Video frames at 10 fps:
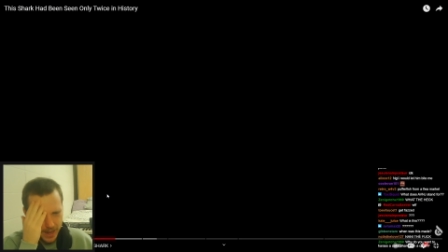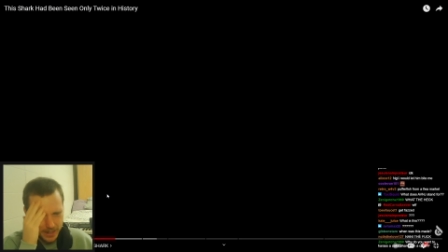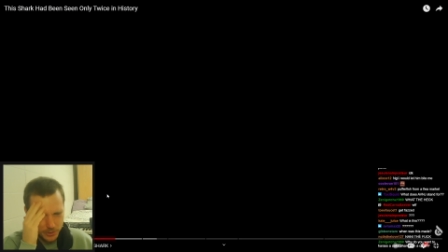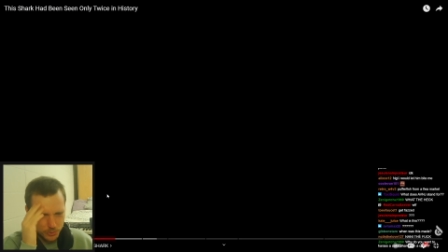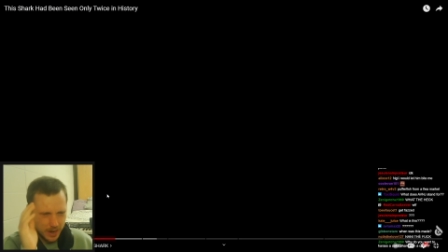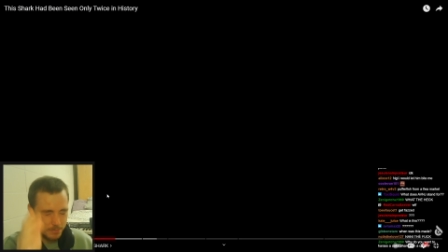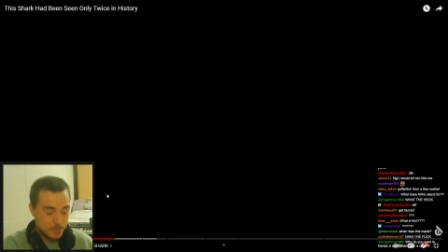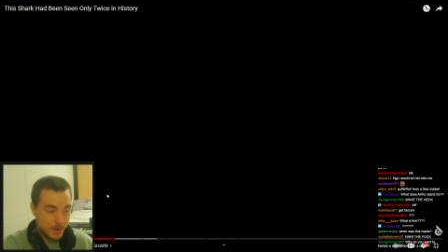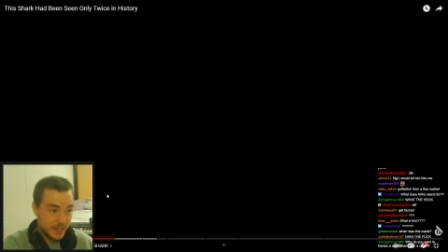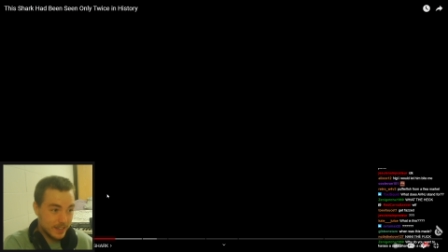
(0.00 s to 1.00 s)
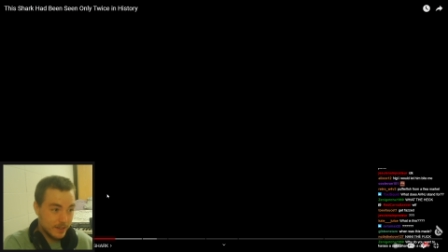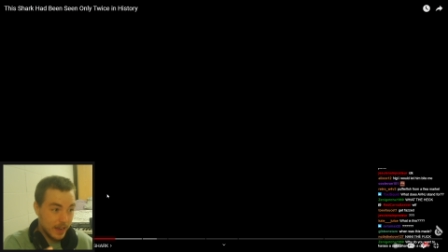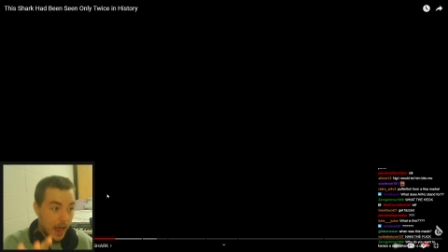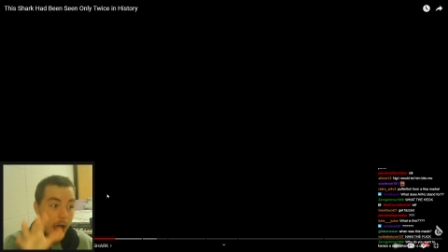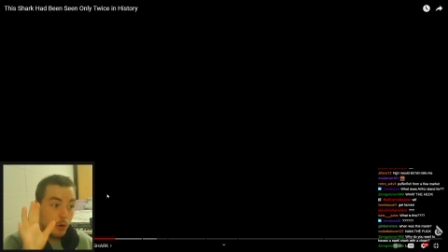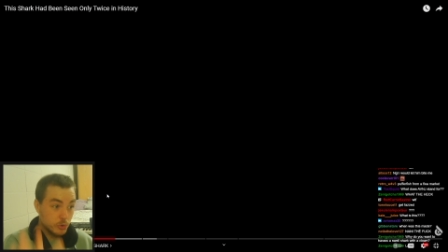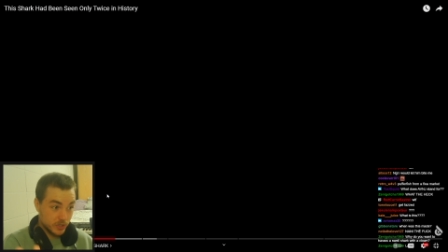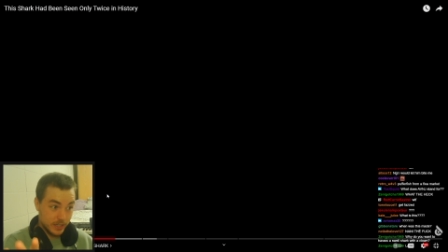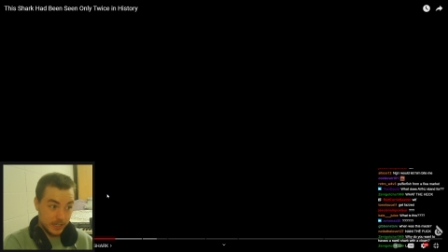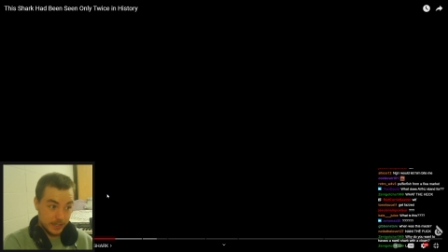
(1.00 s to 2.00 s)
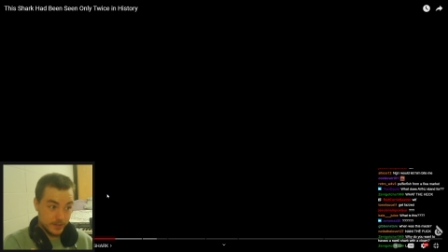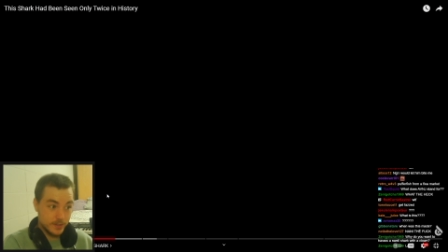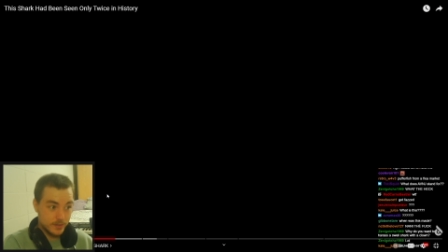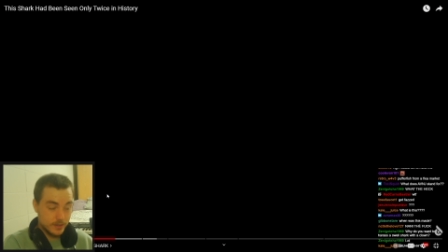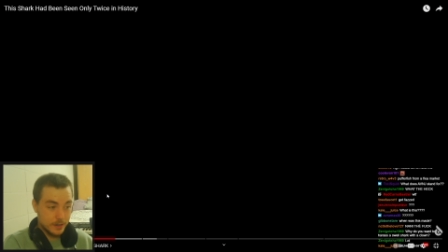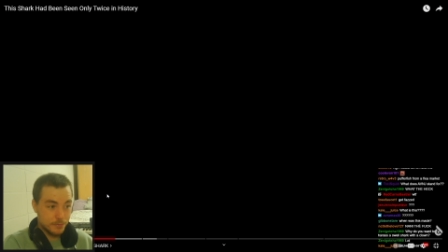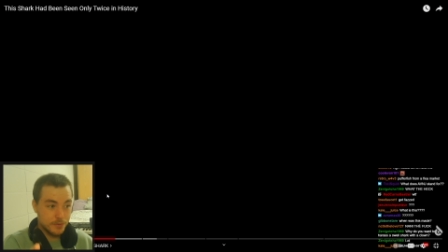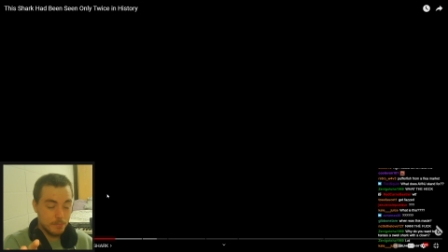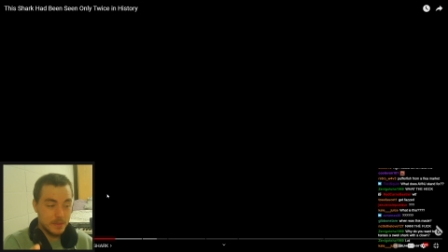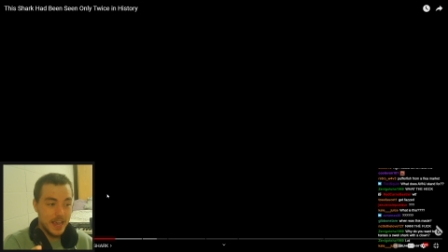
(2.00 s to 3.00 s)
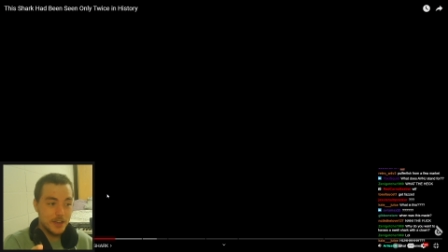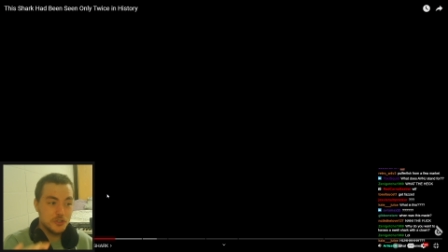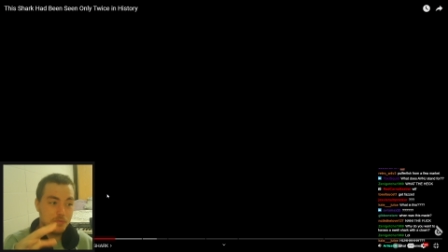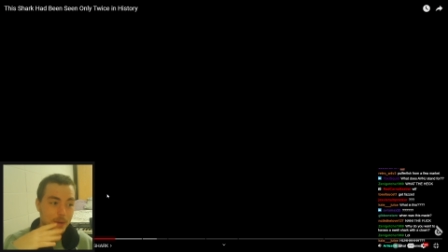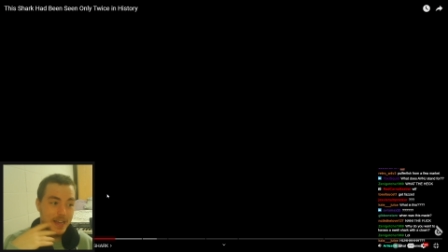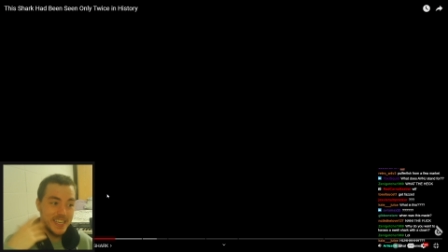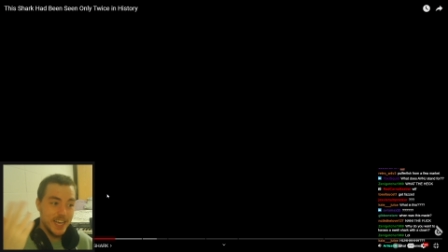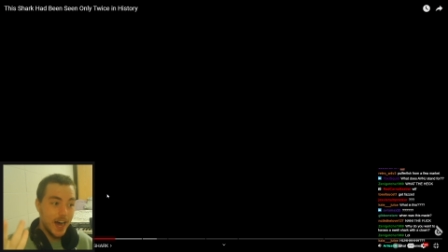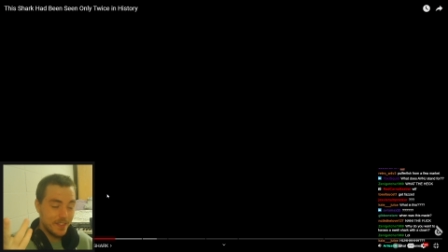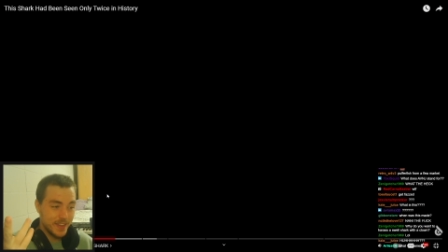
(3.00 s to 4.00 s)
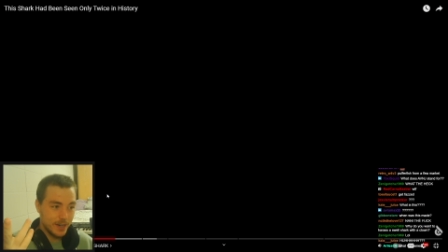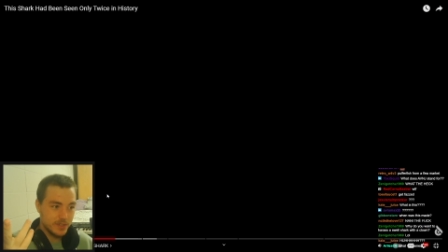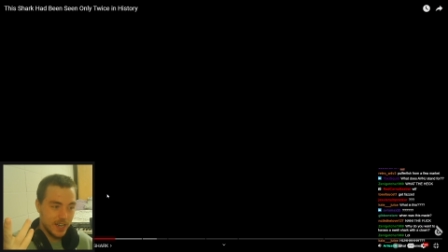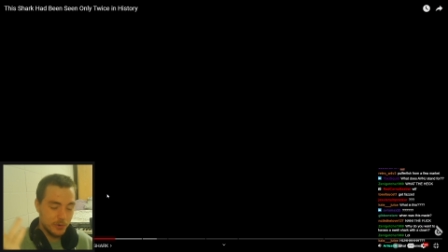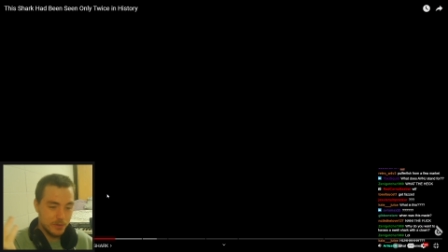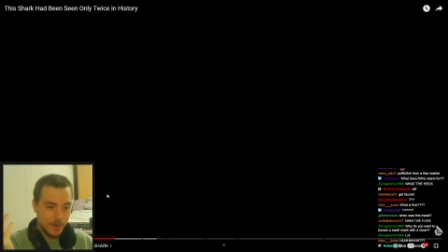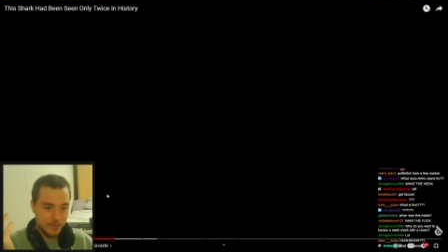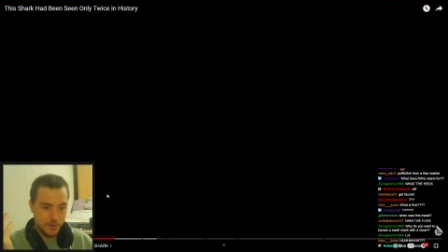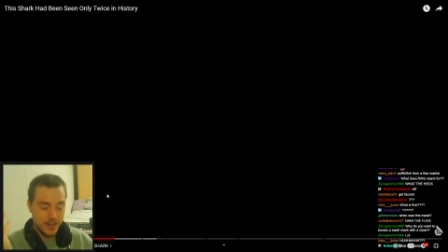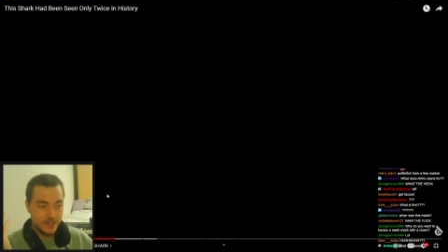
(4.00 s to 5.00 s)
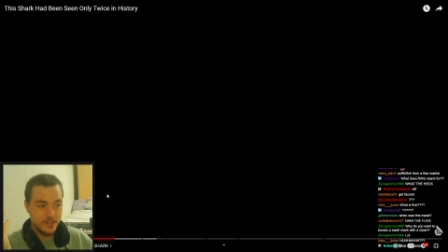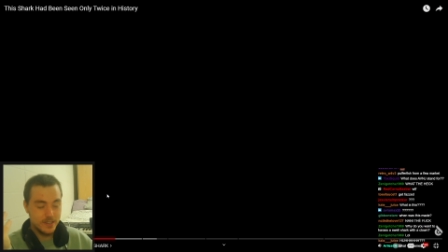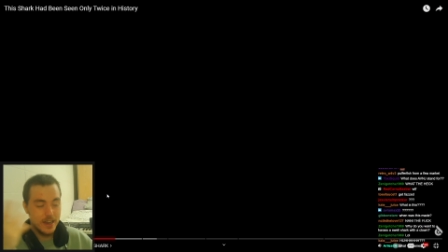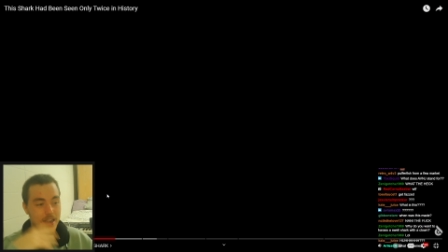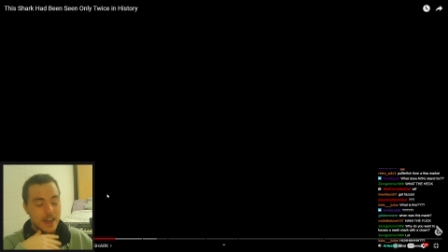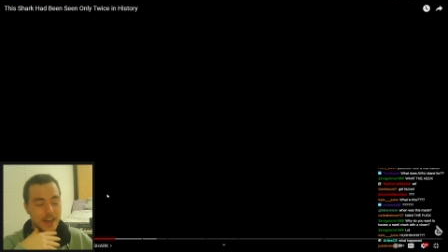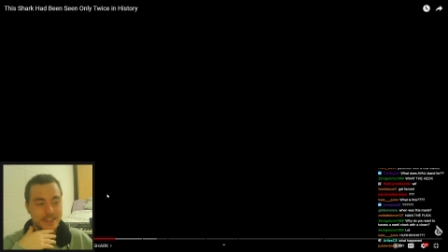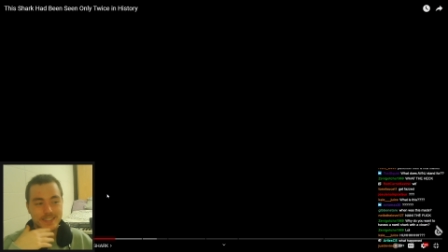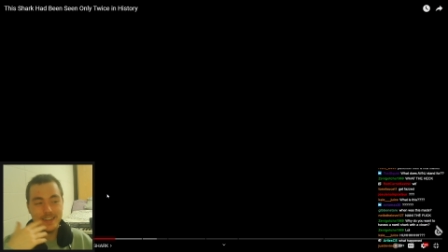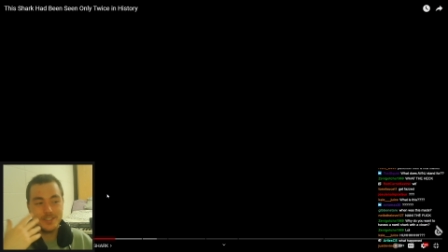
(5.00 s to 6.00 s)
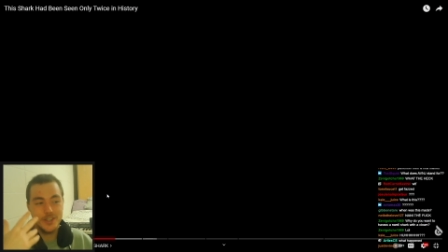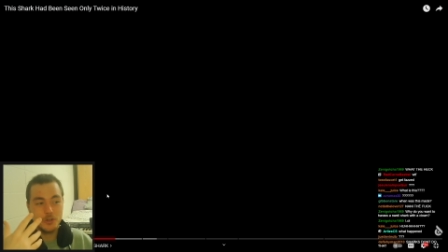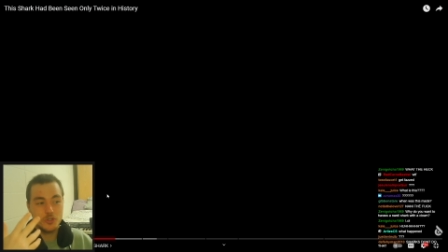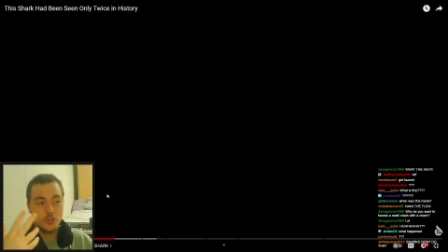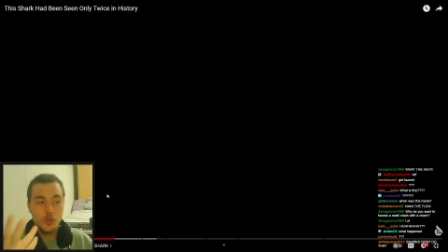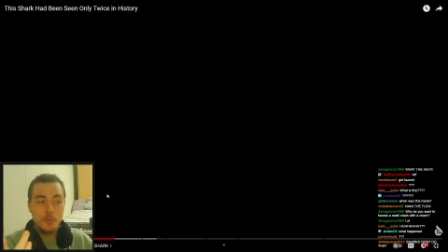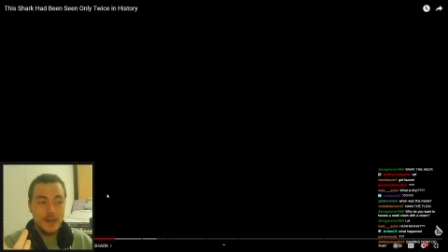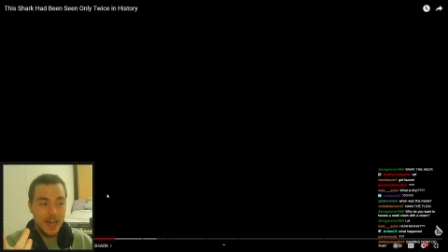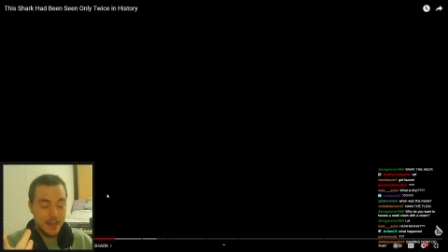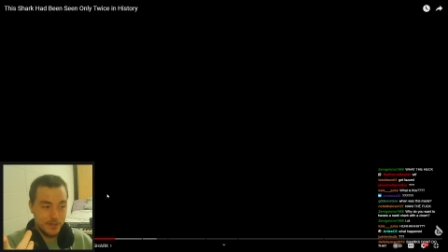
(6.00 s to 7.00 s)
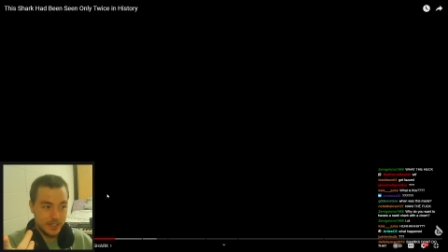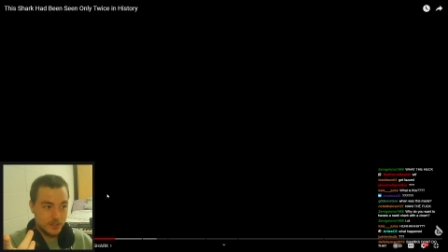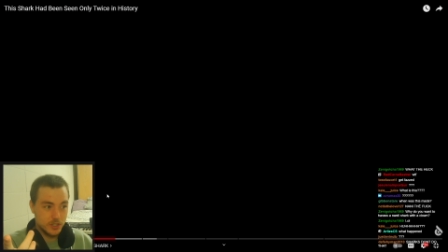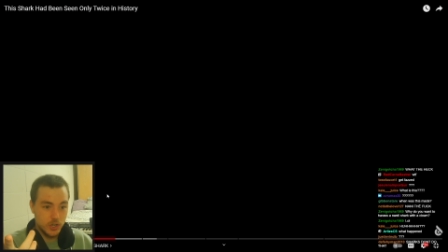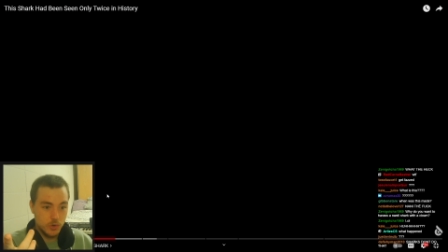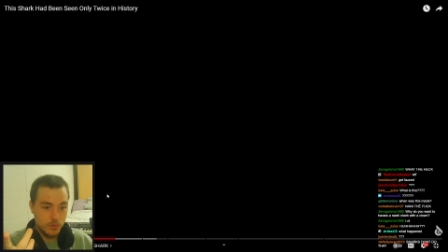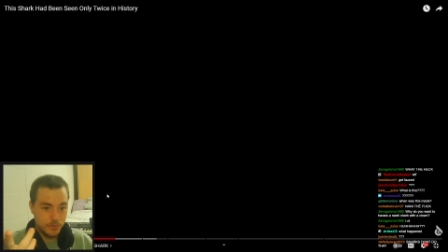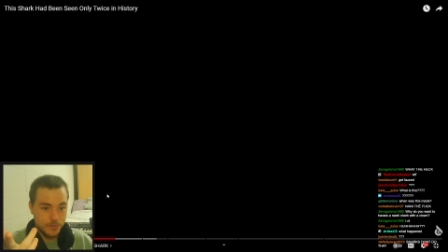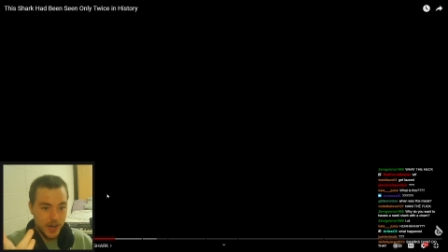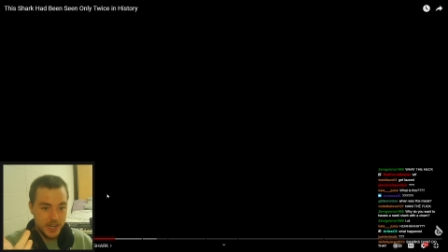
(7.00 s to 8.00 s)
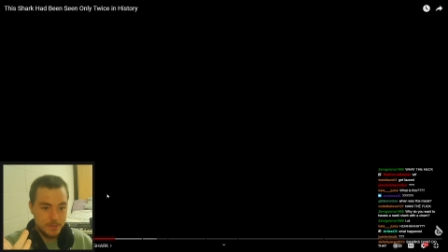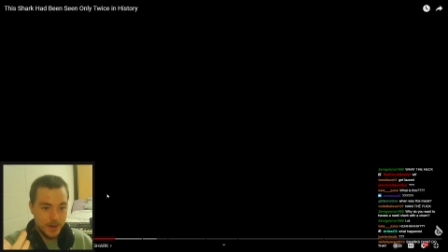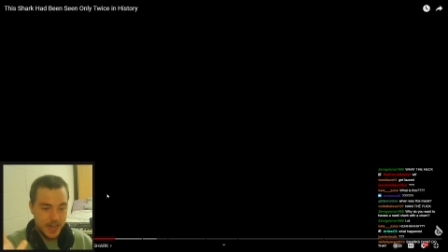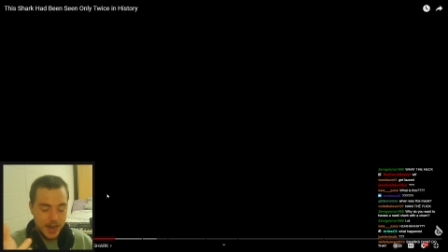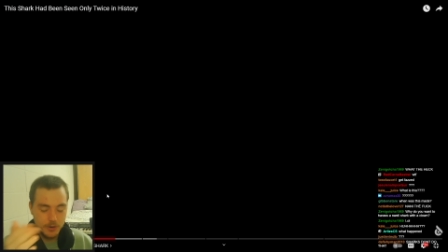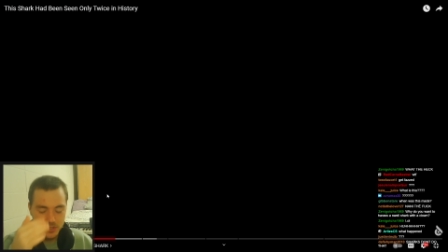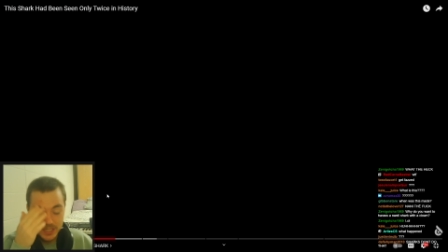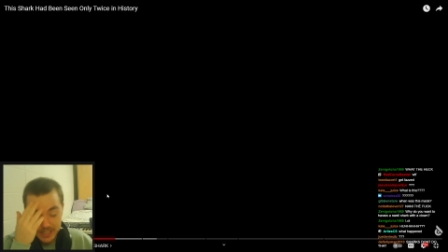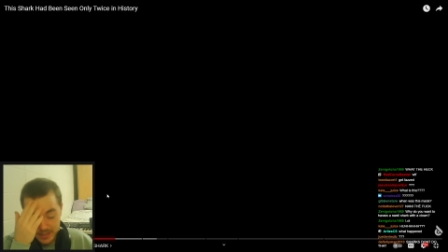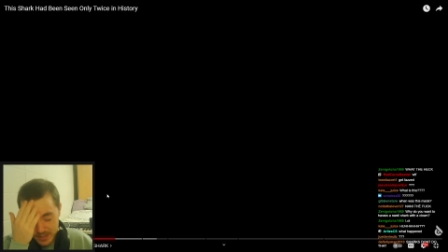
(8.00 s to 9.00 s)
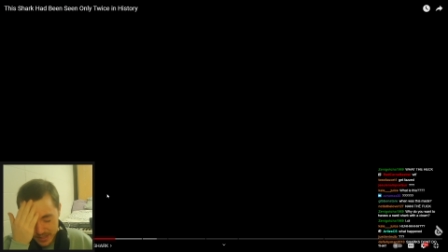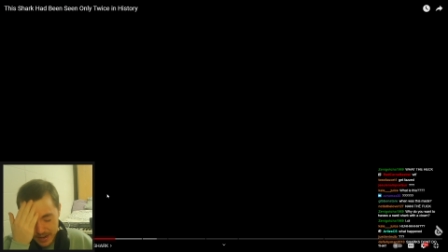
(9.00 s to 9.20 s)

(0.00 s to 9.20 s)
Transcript: I dropped my house keys from the edge of my yacht that I was on with my friends. I decided to go scuba diving to go find my house keys.